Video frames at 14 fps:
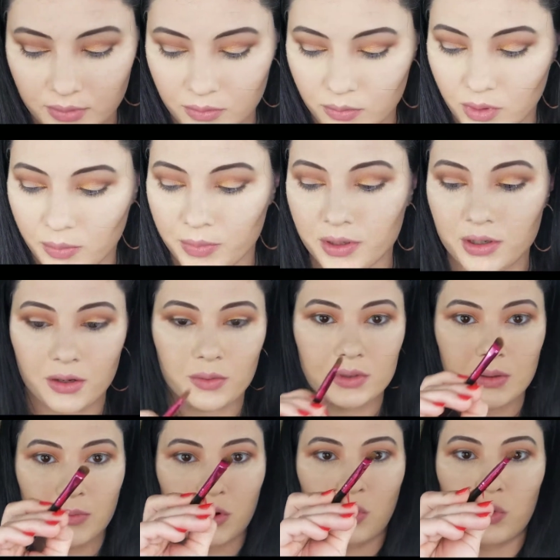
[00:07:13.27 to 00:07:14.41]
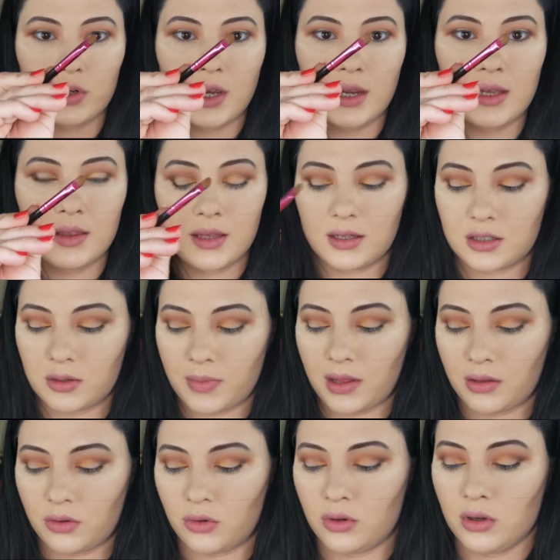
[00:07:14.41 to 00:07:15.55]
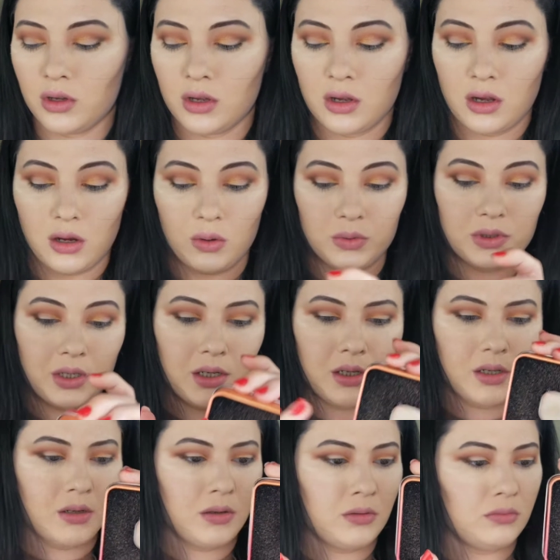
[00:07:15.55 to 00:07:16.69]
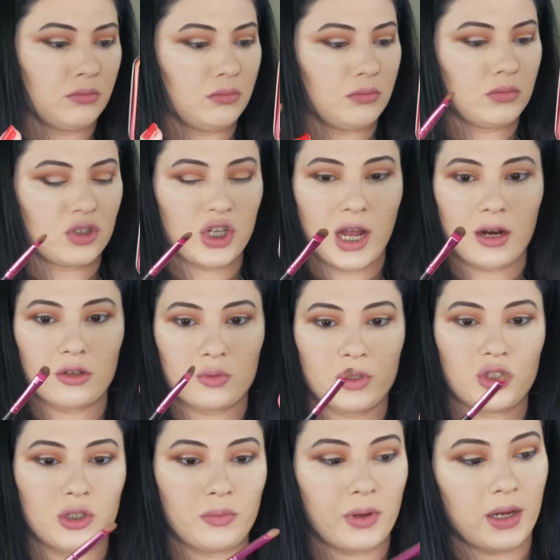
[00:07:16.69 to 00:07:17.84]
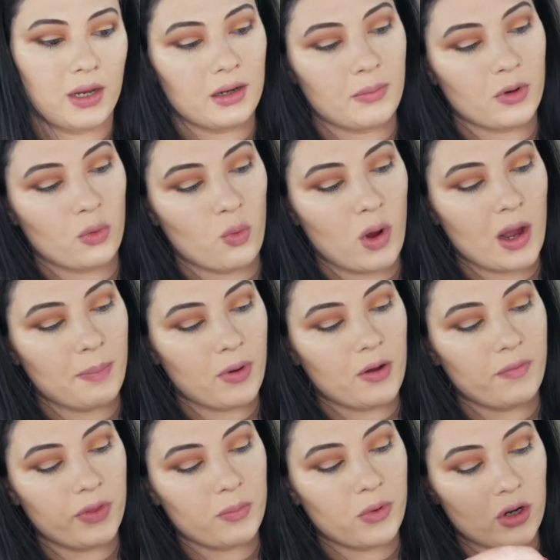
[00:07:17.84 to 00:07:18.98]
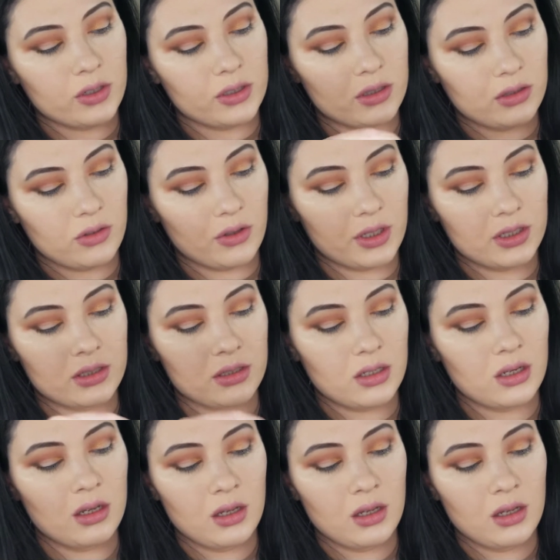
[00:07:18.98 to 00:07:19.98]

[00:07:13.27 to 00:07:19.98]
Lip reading: What I'm going to do is I'm going to take this on my little Ulta shadow switching pan. I'm going to wipe off the bronze or this